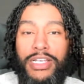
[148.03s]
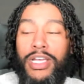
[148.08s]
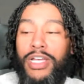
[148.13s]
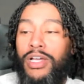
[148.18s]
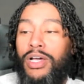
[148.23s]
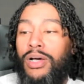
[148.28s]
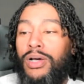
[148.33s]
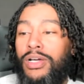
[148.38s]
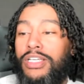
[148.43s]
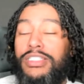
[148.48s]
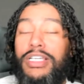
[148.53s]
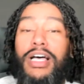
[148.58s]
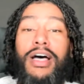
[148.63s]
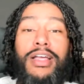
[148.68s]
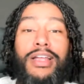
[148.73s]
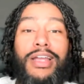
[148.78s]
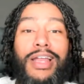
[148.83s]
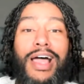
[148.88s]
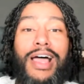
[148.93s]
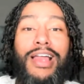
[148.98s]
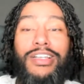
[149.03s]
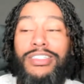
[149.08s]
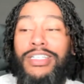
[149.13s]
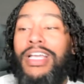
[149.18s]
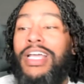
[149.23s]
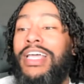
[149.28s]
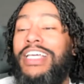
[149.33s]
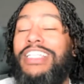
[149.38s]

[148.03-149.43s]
It's $100. It's